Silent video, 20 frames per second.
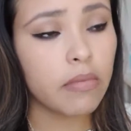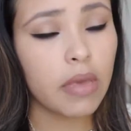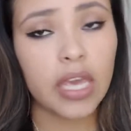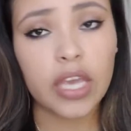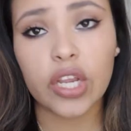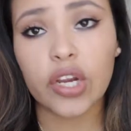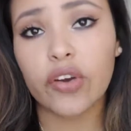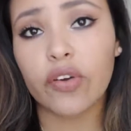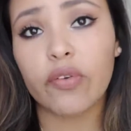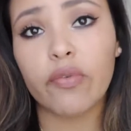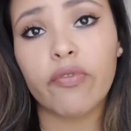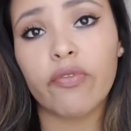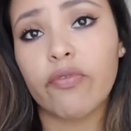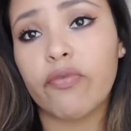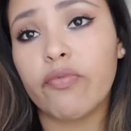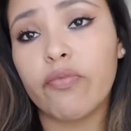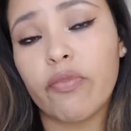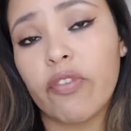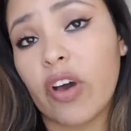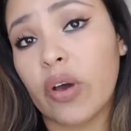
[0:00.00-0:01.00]
make your
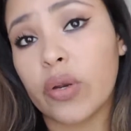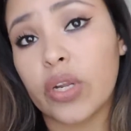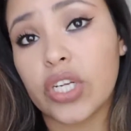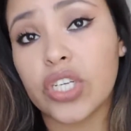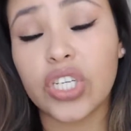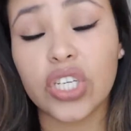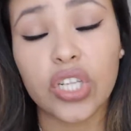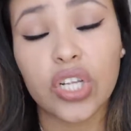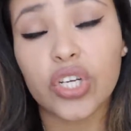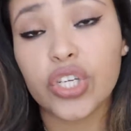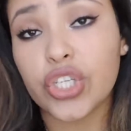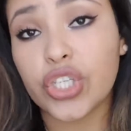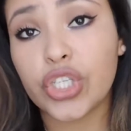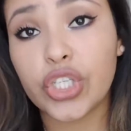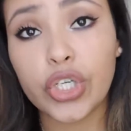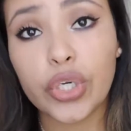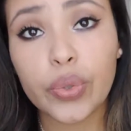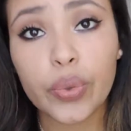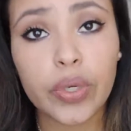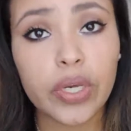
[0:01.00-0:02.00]
foundation look
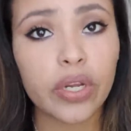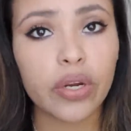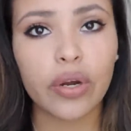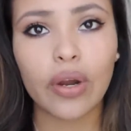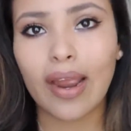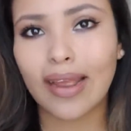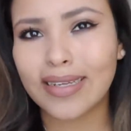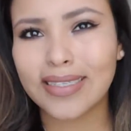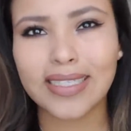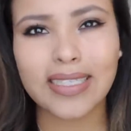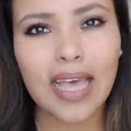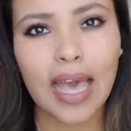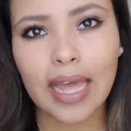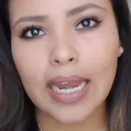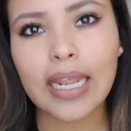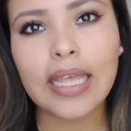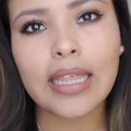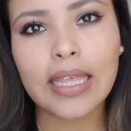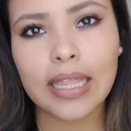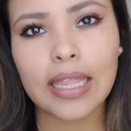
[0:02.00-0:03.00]
dewy or
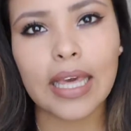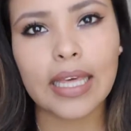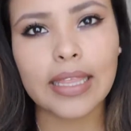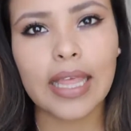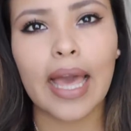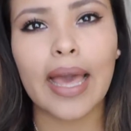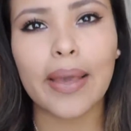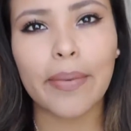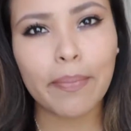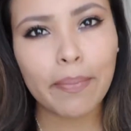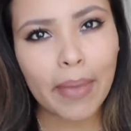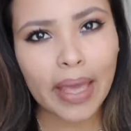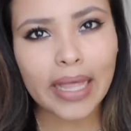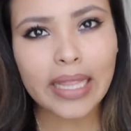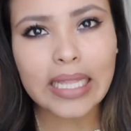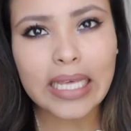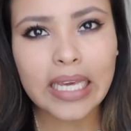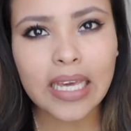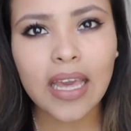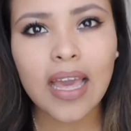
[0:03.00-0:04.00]
anything like that, it
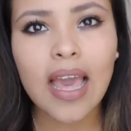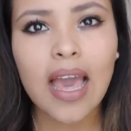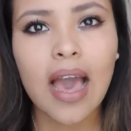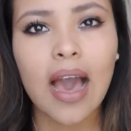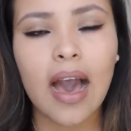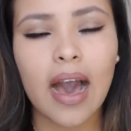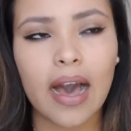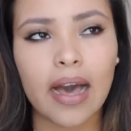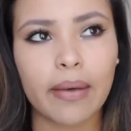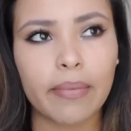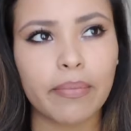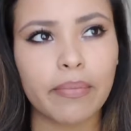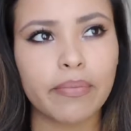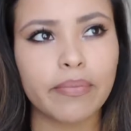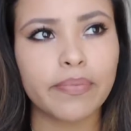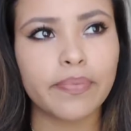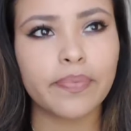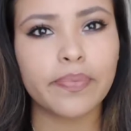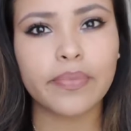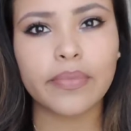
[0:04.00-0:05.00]
mainly
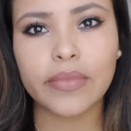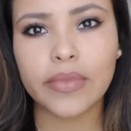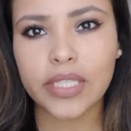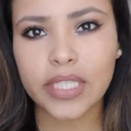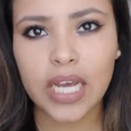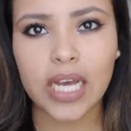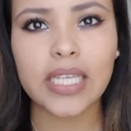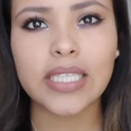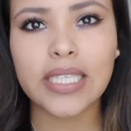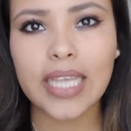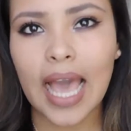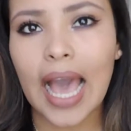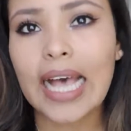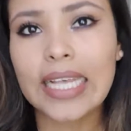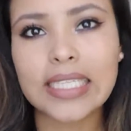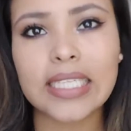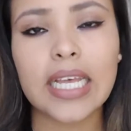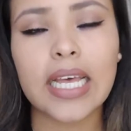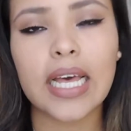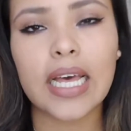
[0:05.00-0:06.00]
it
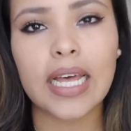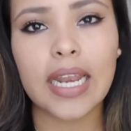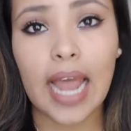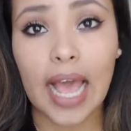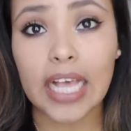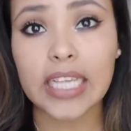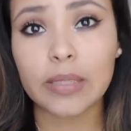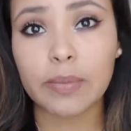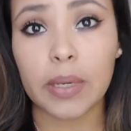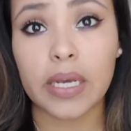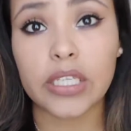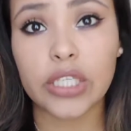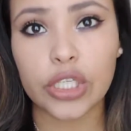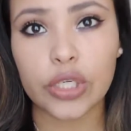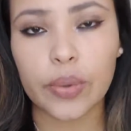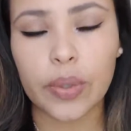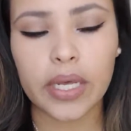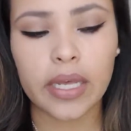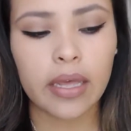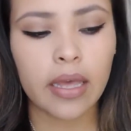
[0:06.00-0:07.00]
has an aspect
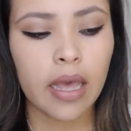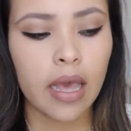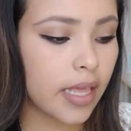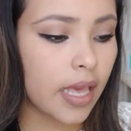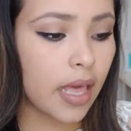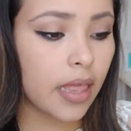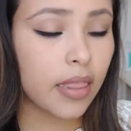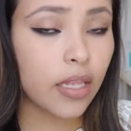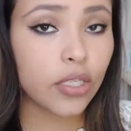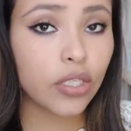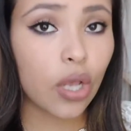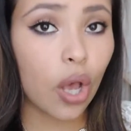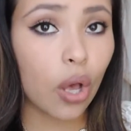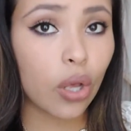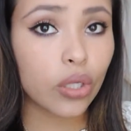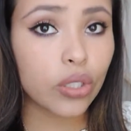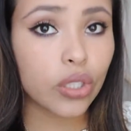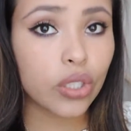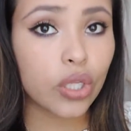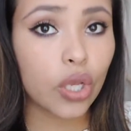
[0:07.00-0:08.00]
to it. And then there's
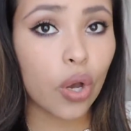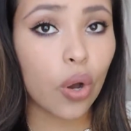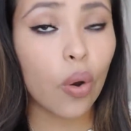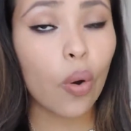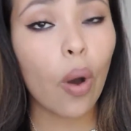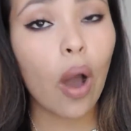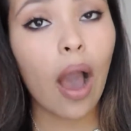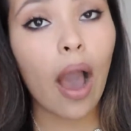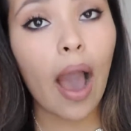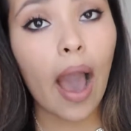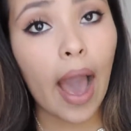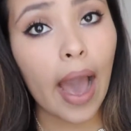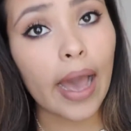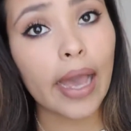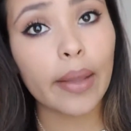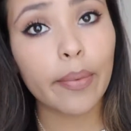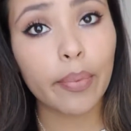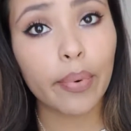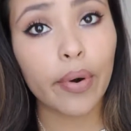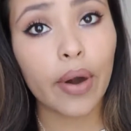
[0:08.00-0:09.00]
also
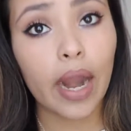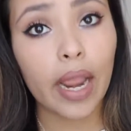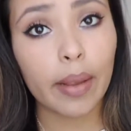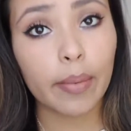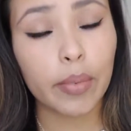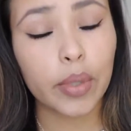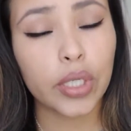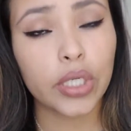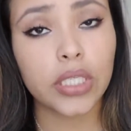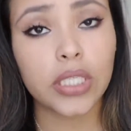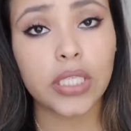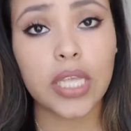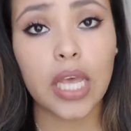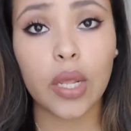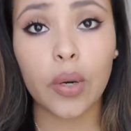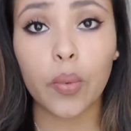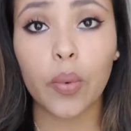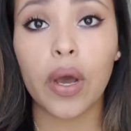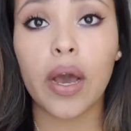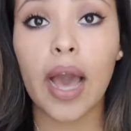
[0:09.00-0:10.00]
eye primers,
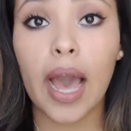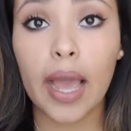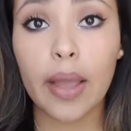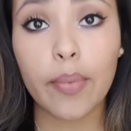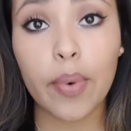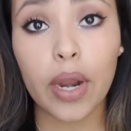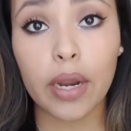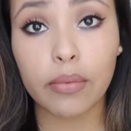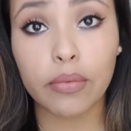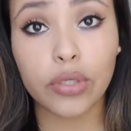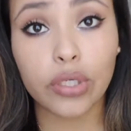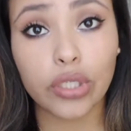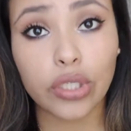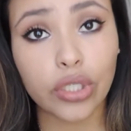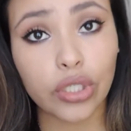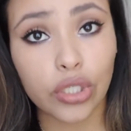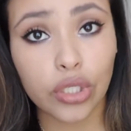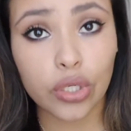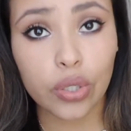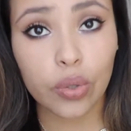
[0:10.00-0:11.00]
and what eye primers
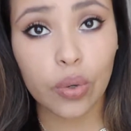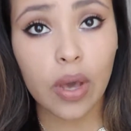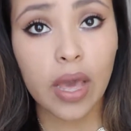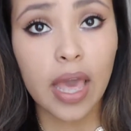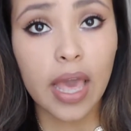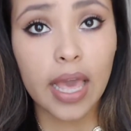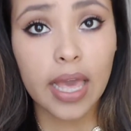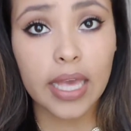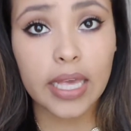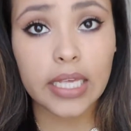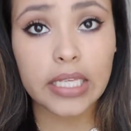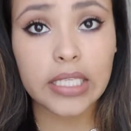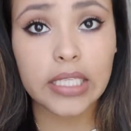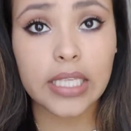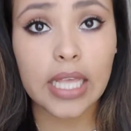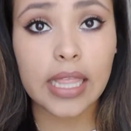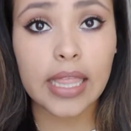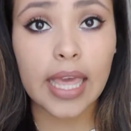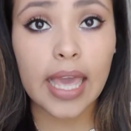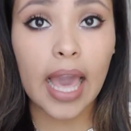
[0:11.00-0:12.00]
do is
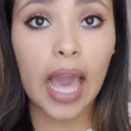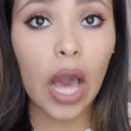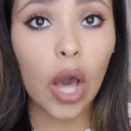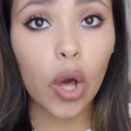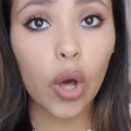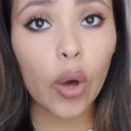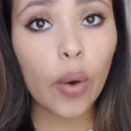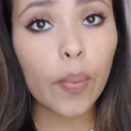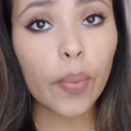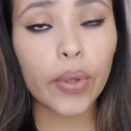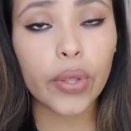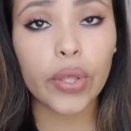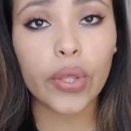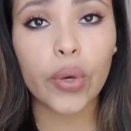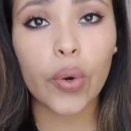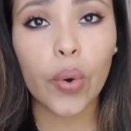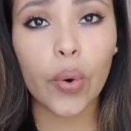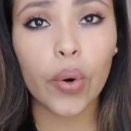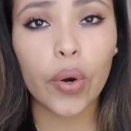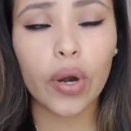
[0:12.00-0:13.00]
they help
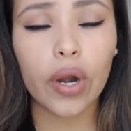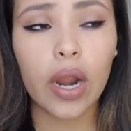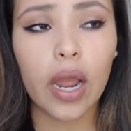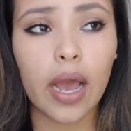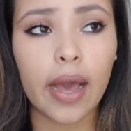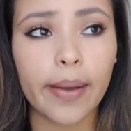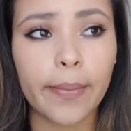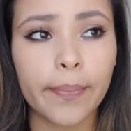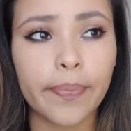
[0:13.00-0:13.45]
your